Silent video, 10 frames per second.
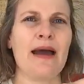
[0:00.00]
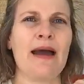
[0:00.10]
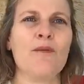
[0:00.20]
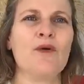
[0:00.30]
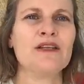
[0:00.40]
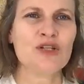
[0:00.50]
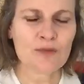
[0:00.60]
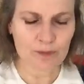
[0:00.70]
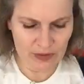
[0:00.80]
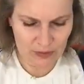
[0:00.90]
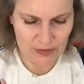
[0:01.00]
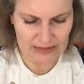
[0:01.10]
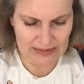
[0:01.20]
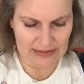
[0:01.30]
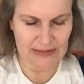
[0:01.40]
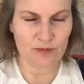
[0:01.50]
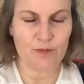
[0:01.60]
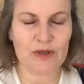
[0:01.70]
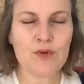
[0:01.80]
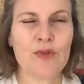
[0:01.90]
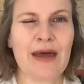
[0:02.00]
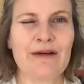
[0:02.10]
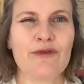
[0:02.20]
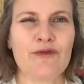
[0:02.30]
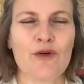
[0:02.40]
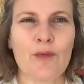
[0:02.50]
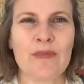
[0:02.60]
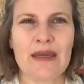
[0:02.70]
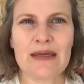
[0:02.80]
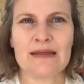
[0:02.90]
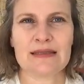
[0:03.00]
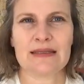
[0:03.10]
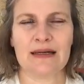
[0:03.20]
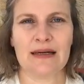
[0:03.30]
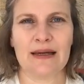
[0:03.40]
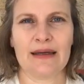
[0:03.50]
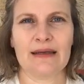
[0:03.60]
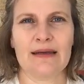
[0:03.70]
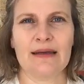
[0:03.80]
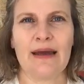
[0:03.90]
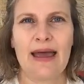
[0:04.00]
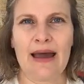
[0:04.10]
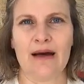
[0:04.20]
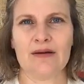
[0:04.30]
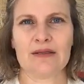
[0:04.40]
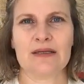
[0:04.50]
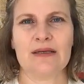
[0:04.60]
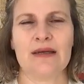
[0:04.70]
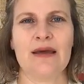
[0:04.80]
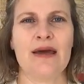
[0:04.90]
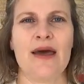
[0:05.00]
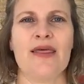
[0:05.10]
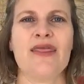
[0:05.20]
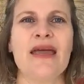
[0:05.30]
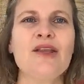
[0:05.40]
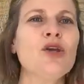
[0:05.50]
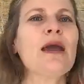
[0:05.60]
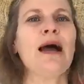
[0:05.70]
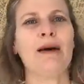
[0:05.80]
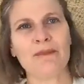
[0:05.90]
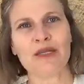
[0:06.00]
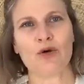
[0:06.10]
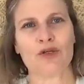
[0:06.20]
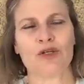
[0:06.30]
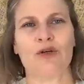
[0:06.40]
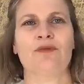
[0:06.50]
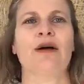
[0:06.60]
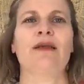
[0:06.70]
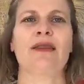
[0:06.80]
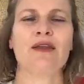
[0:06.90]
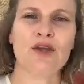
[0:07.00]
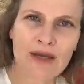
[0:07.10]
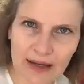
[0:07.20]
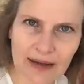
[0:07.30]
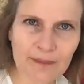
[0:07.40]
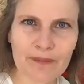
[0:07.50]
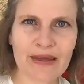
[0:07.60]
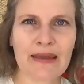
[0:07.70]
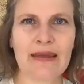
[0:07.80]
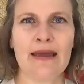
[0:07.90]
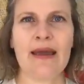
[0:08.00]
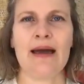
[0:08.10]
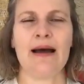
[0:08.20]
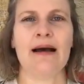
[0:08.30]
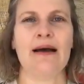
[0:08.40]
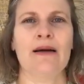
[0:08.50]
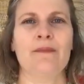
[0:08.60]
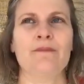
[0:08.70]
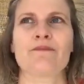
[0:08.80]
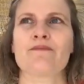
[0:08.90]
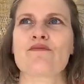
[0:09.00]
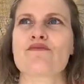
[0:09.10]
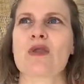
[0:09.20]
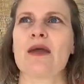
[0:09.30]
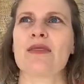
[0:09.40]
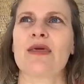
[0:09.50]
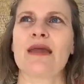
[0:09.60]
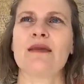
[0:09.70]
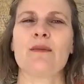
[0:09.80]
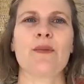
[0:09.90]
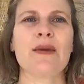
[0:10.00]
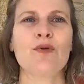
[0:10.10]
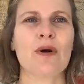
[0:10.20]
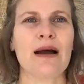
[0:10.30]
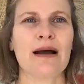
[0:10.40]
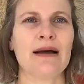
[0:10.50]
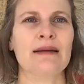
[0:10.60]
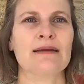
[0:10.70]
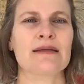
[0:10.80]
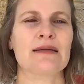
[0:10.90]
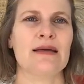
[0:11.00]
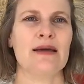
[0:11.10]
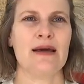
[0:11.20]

And once you build that from the inside out, then you can't be knocked over. Then you can't be, then people can't